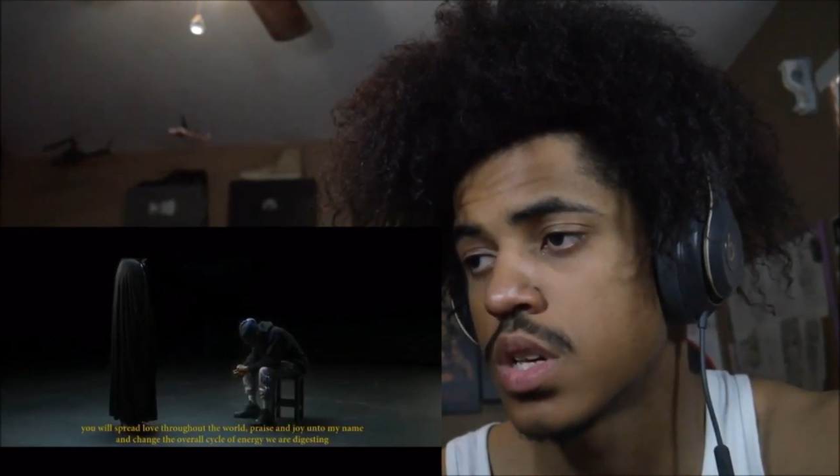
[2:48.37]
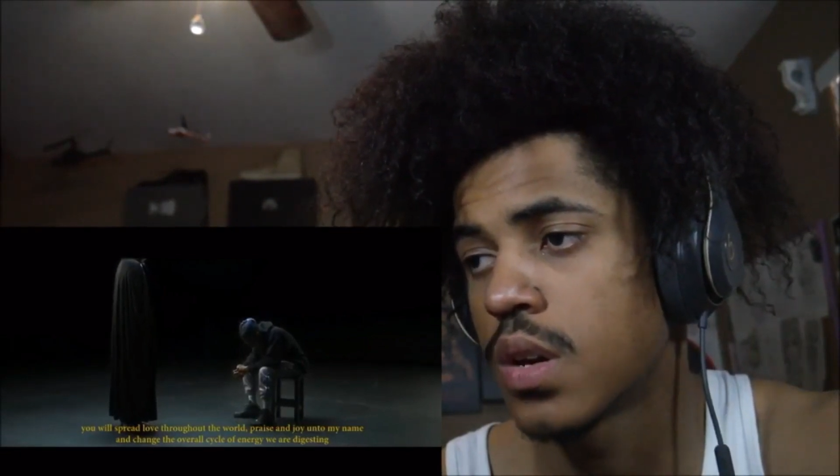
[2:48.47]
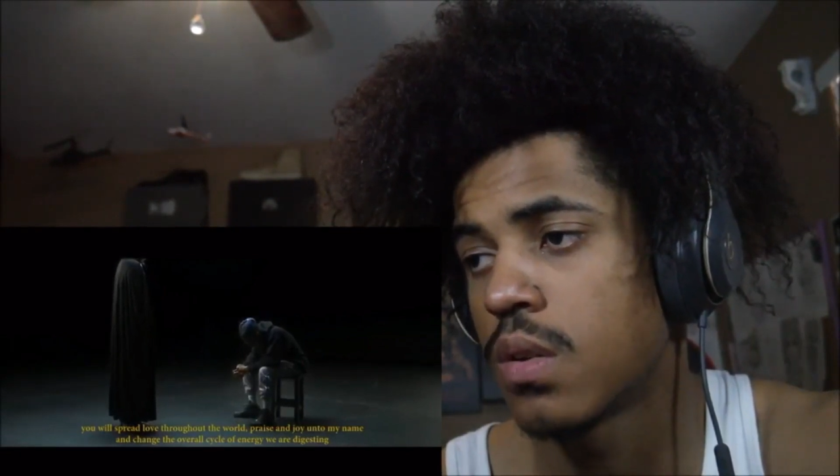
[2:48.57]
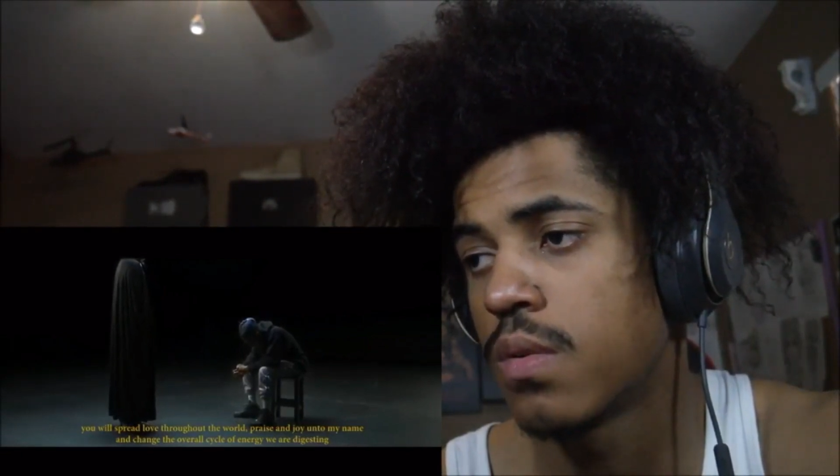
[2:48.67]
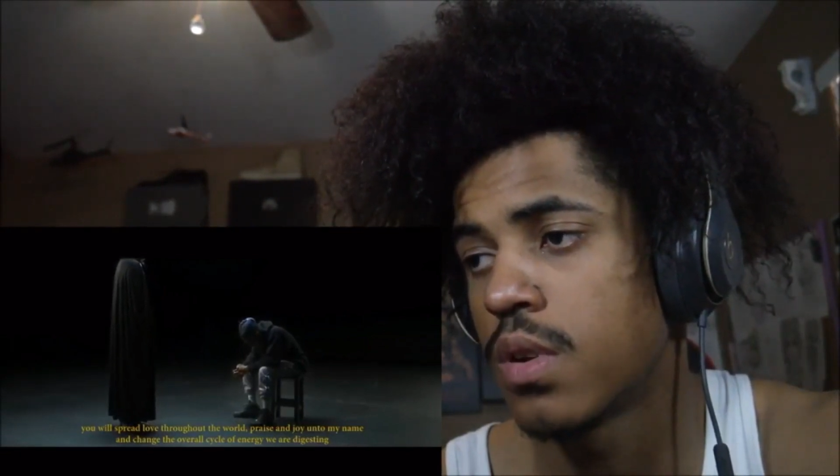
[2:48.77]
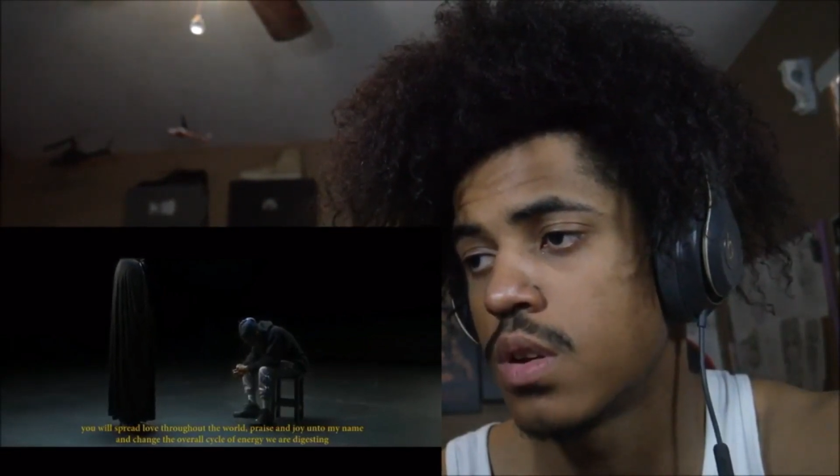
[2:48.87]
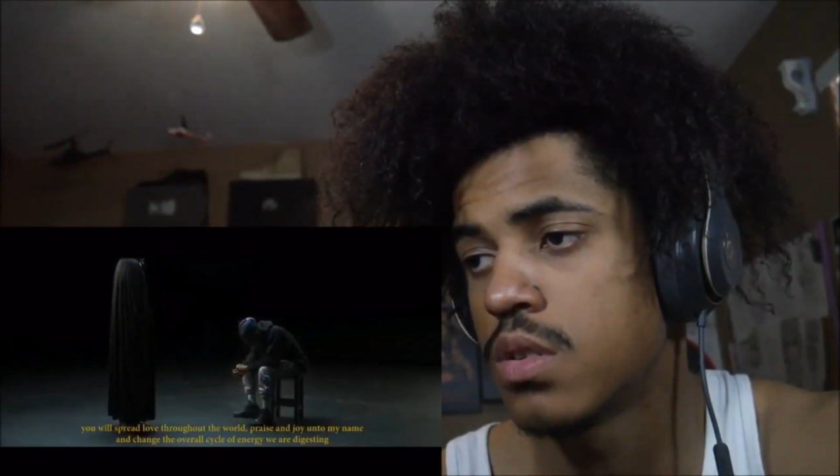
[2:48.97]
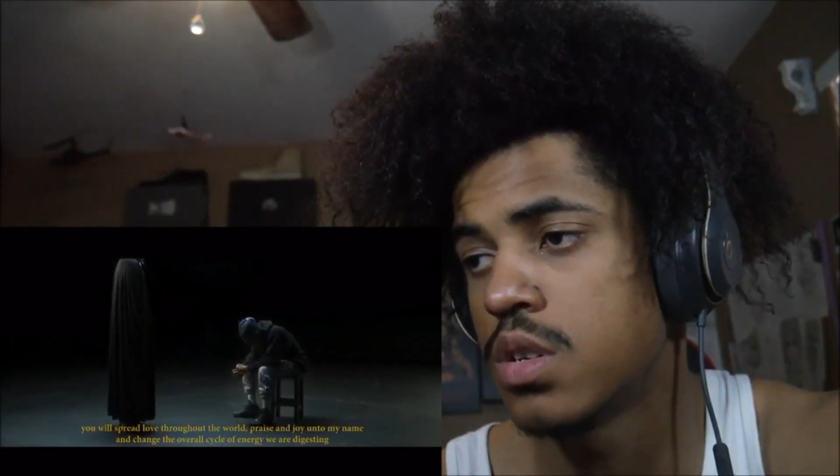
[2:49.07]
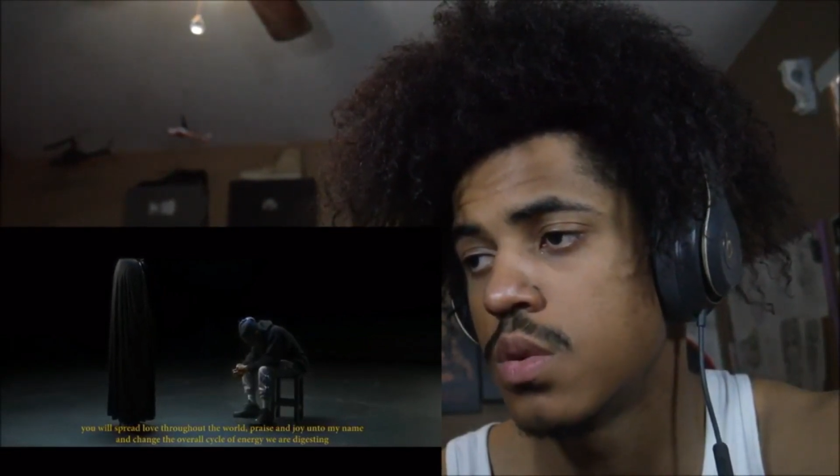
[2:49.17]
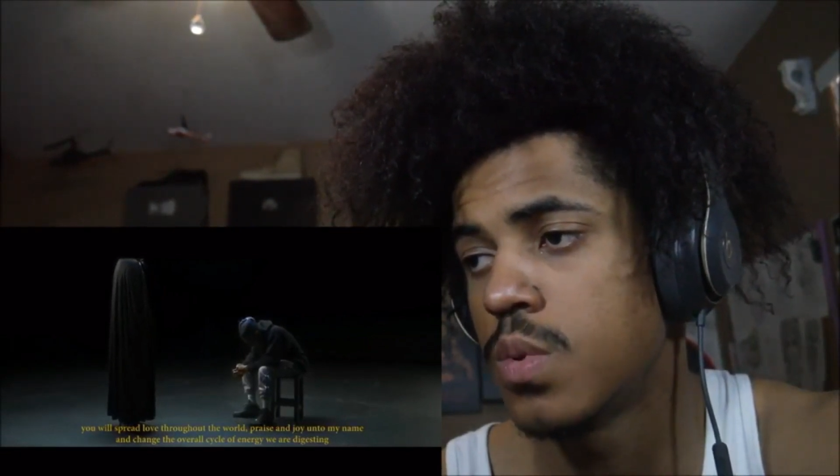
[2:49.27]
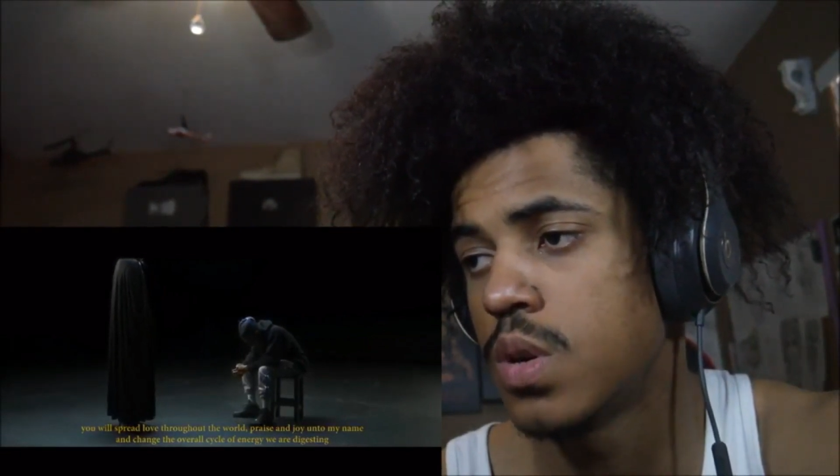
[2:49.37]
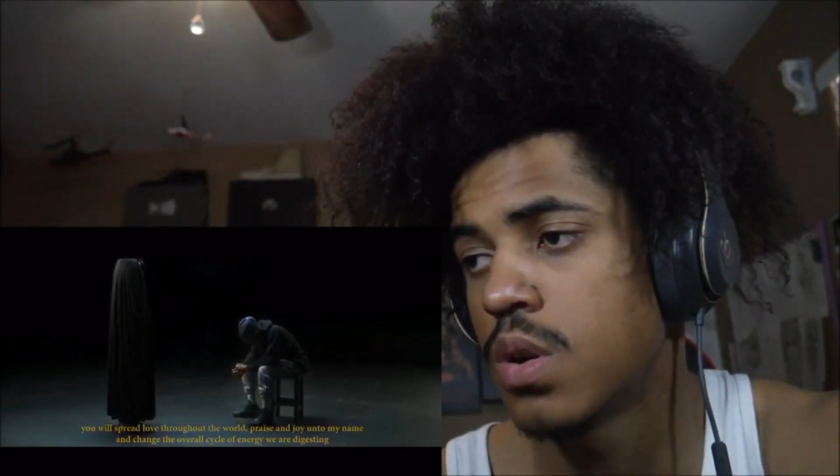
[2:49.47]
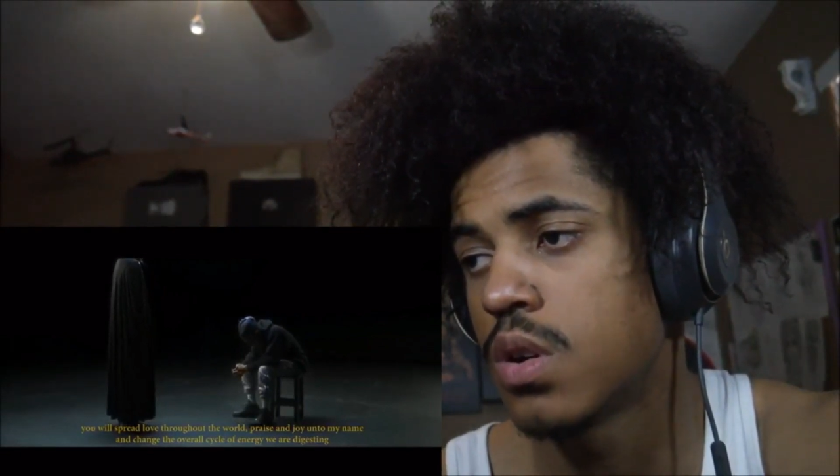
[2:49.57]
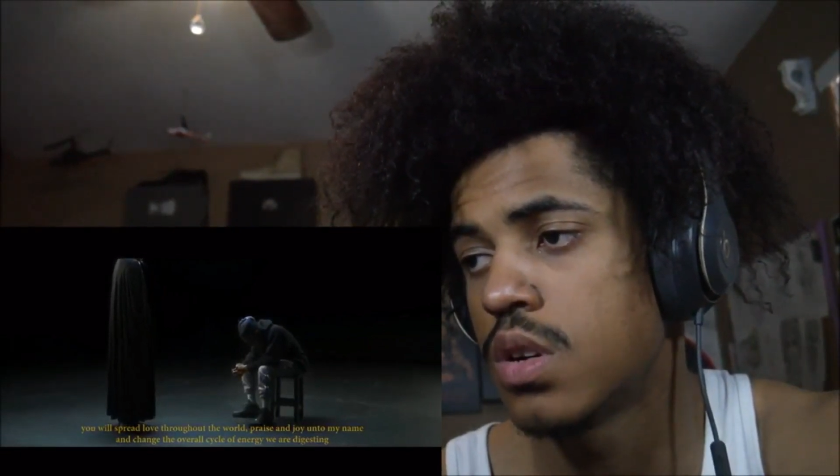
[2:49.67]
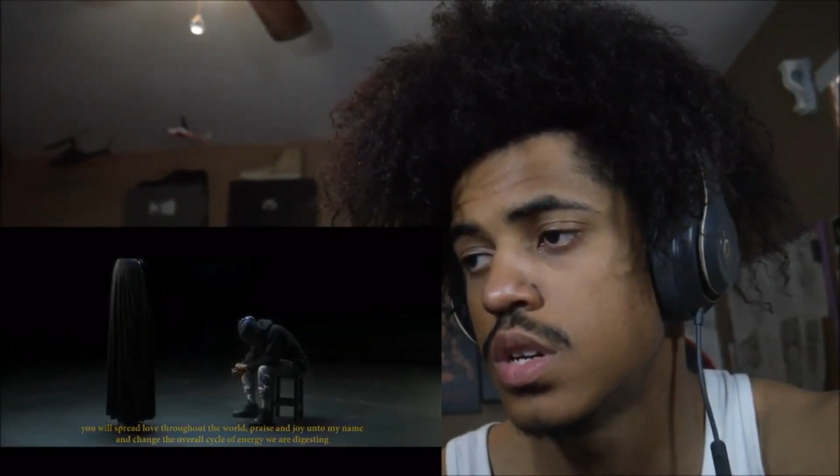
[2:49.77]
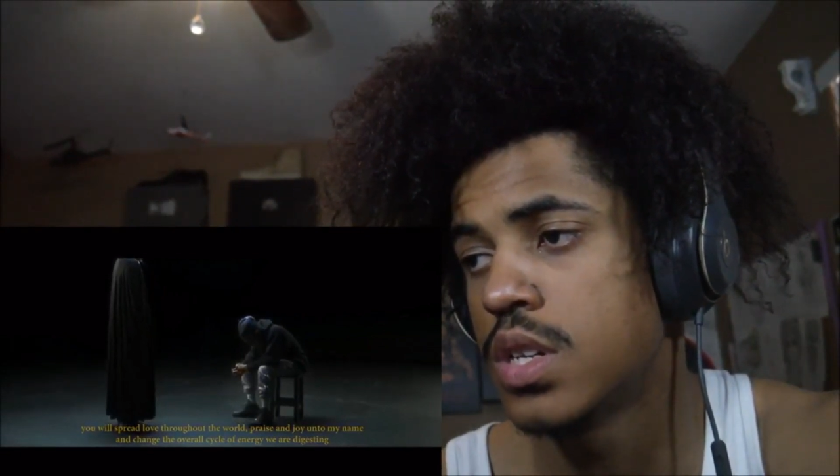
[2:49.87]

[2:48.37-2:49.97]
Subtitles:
cycle of energy we are